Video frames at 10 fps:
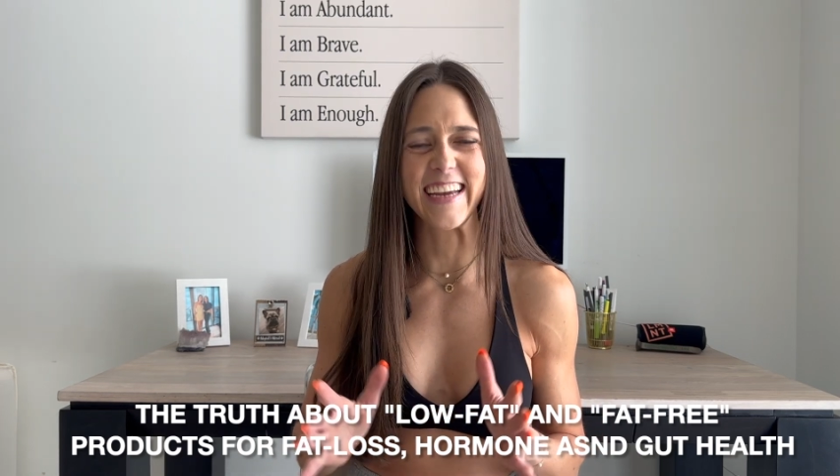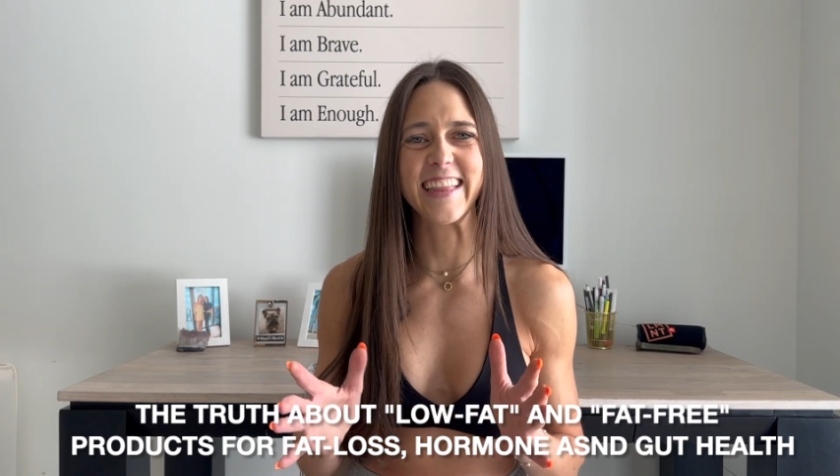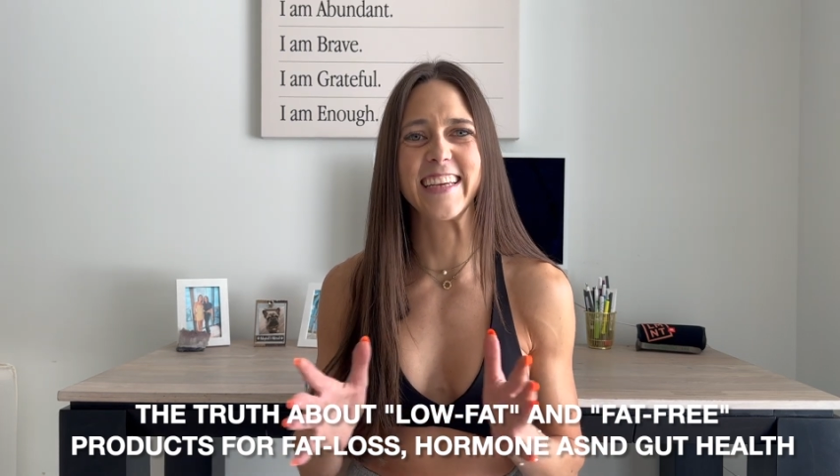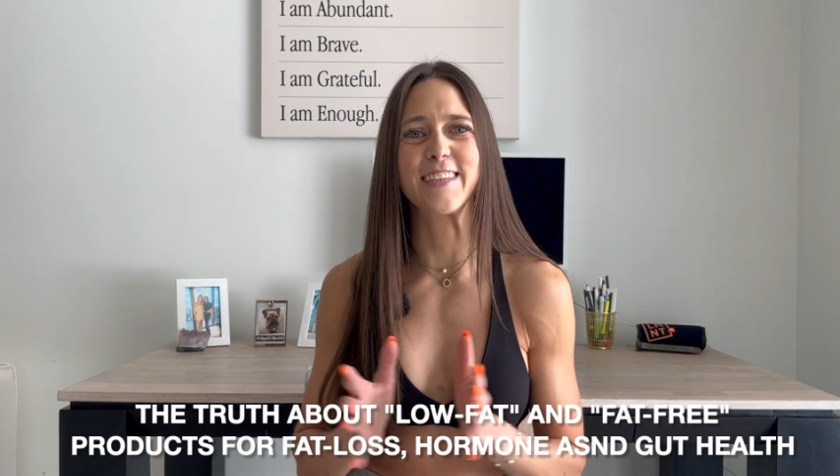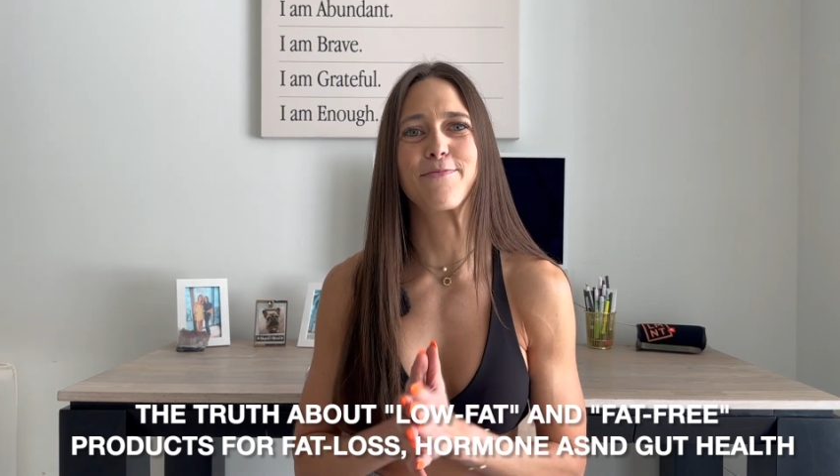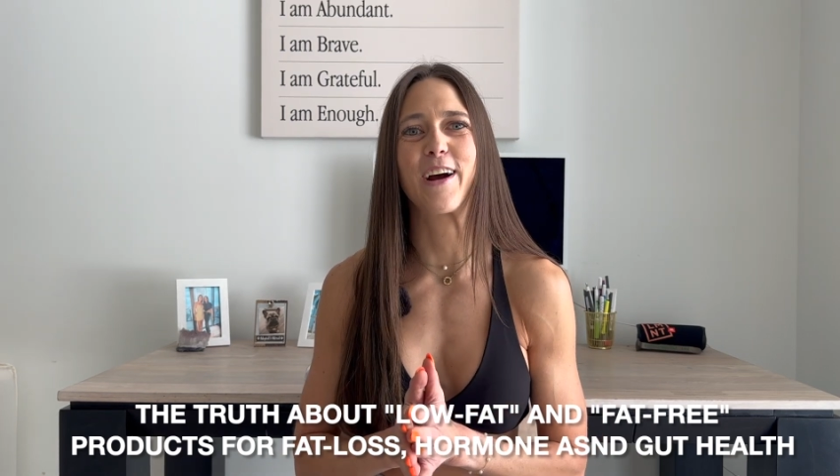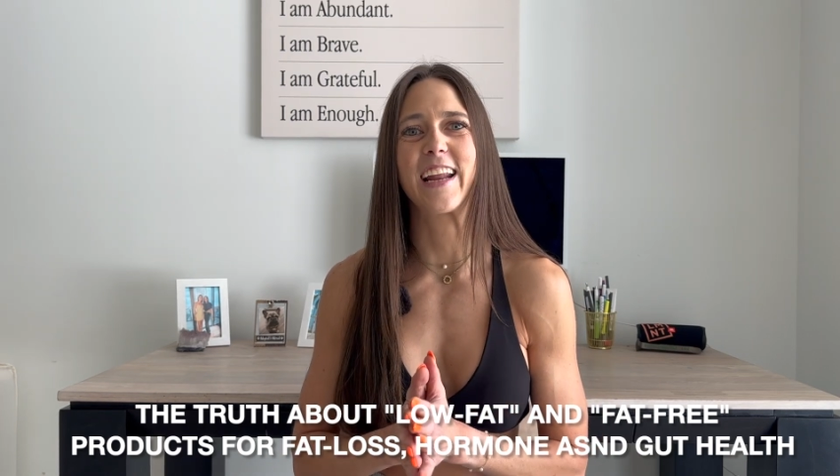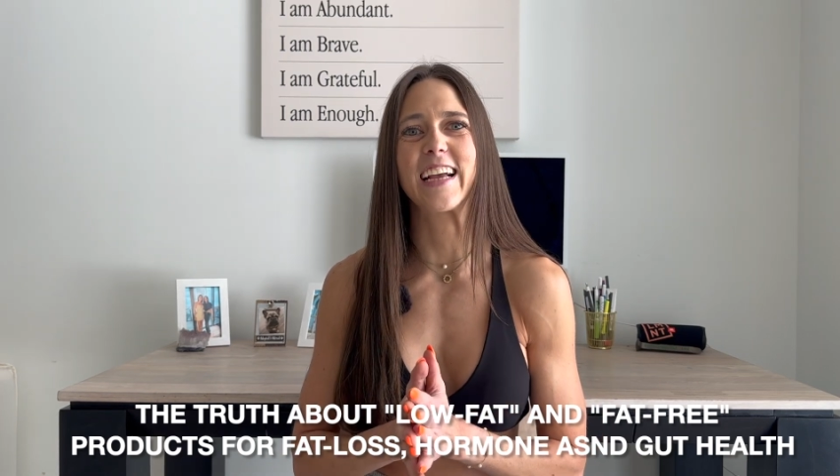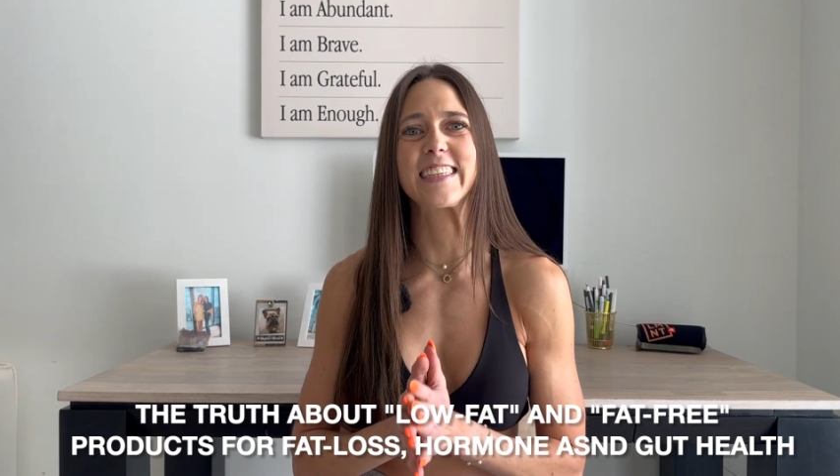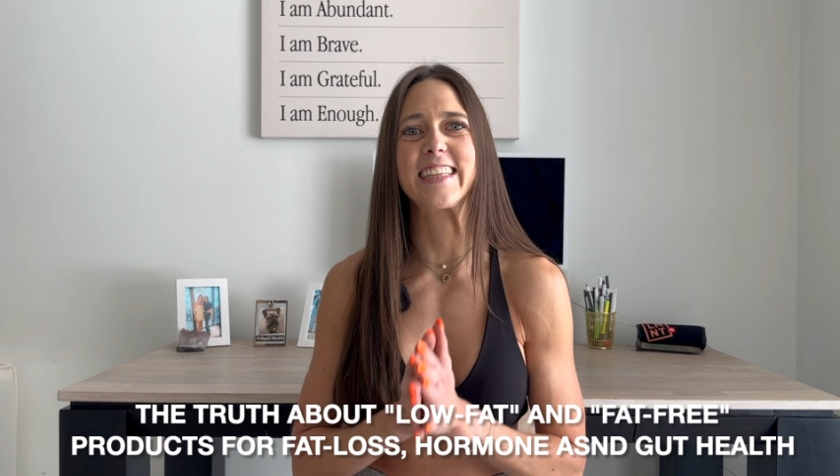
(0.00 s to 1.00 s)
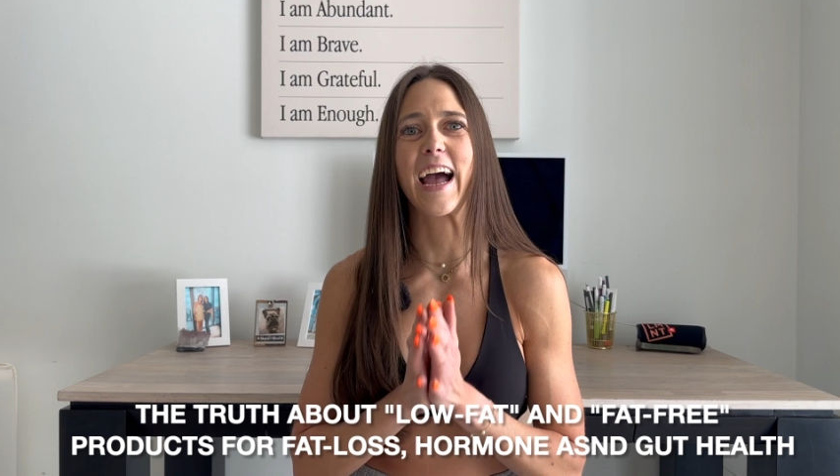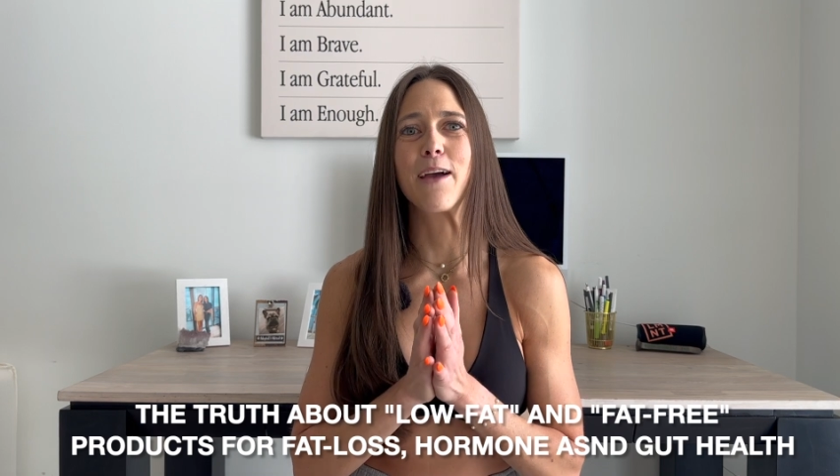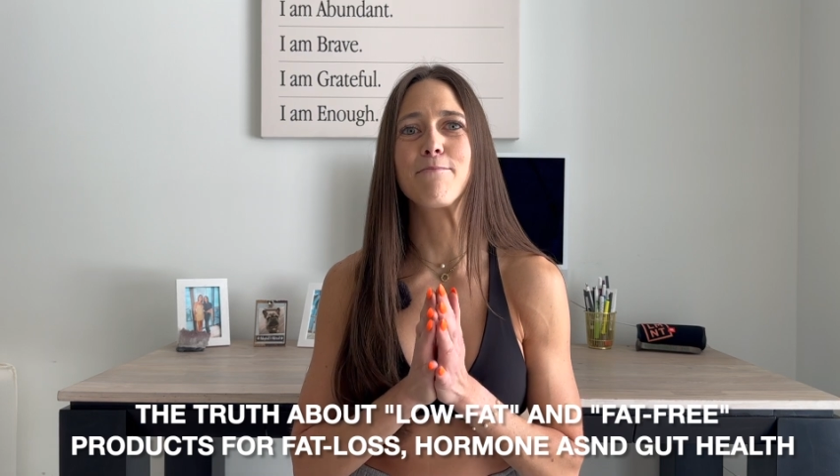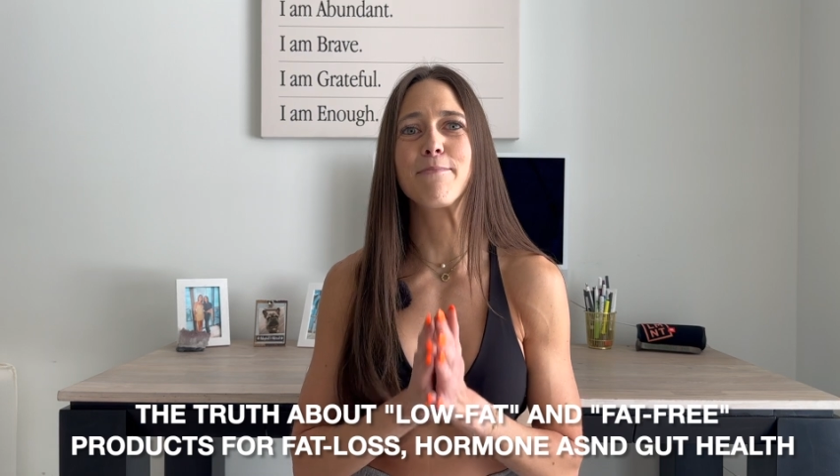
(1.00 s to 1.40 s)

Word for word: in these products that